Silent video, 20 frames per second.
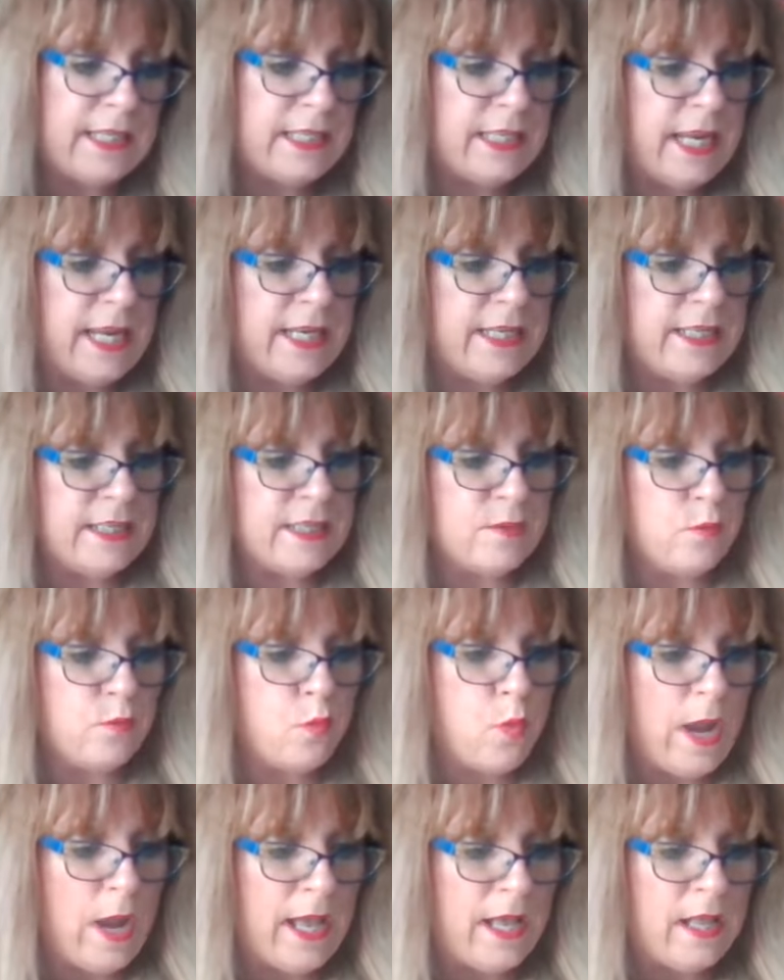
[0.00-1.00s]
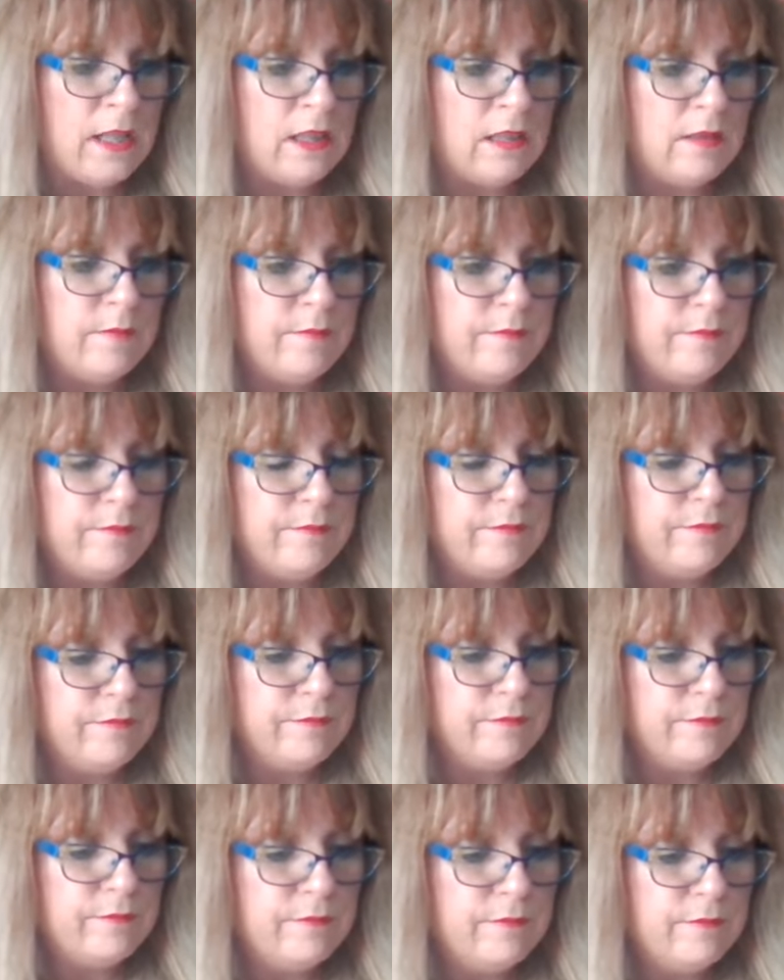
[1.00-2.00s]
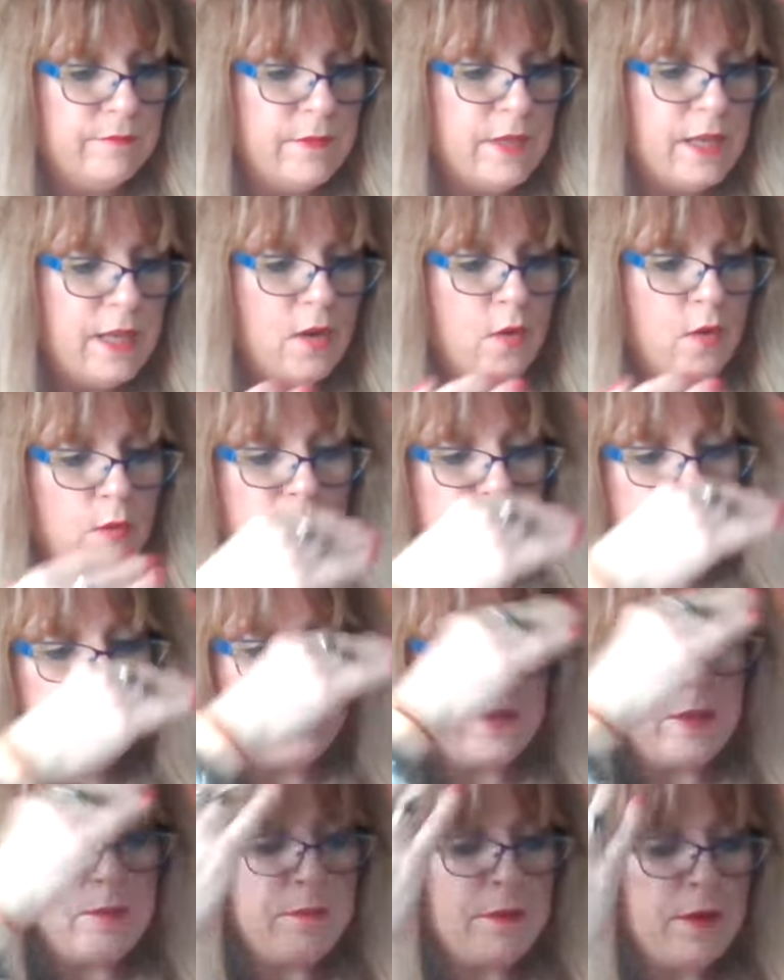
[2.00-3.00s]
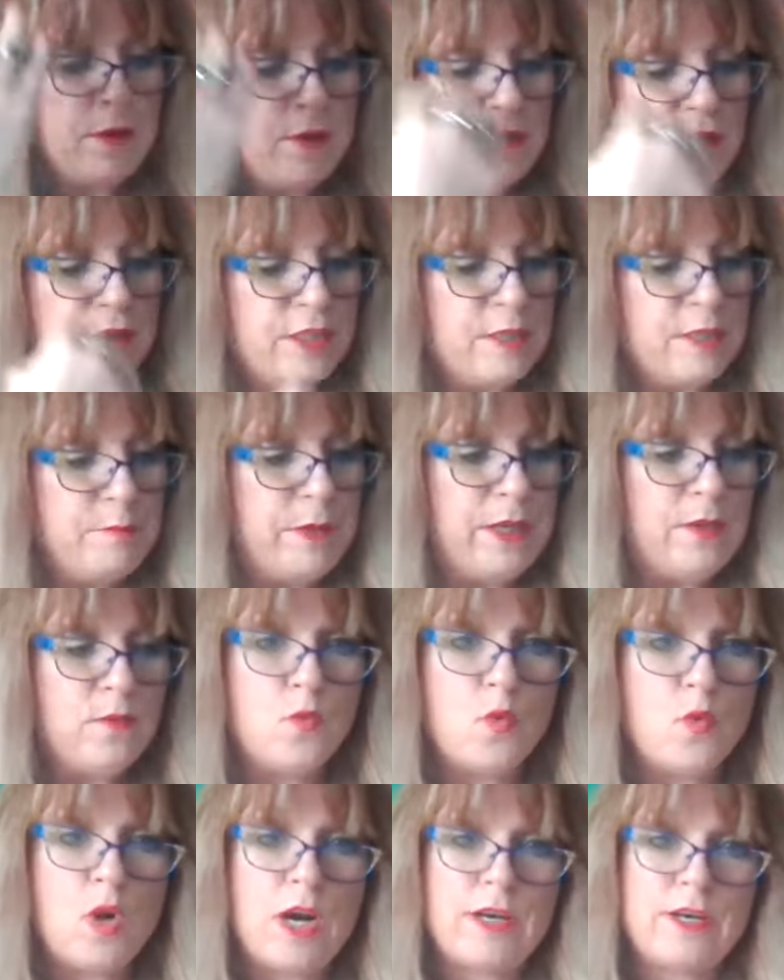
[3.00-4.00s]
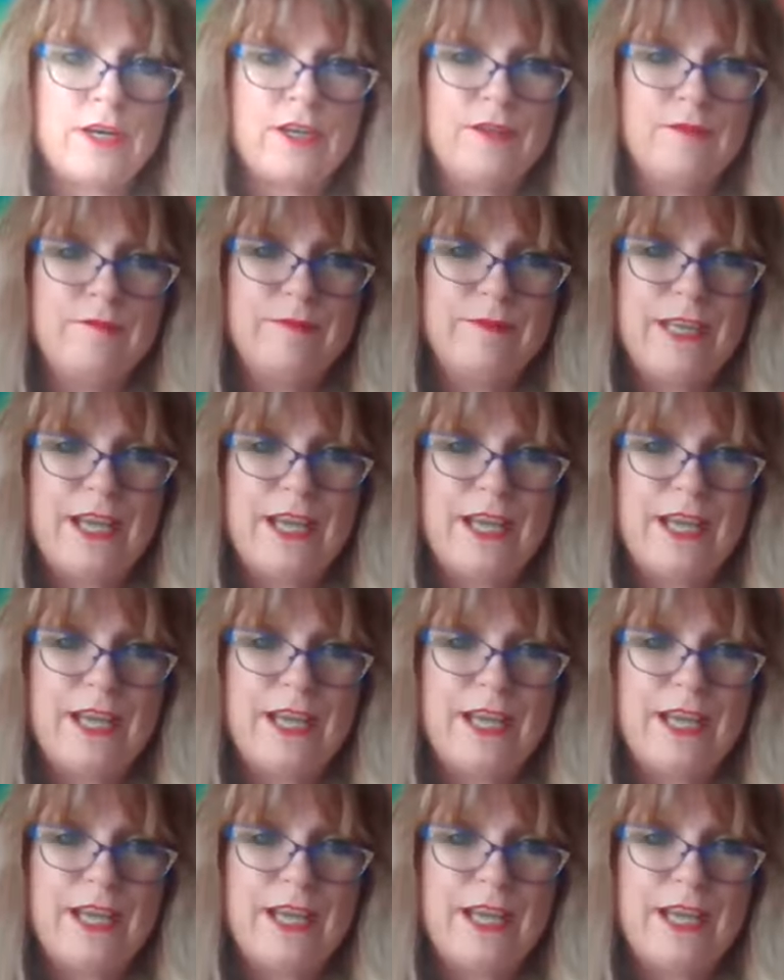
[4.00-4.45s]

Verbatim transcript: that day as well, with your emotions being water.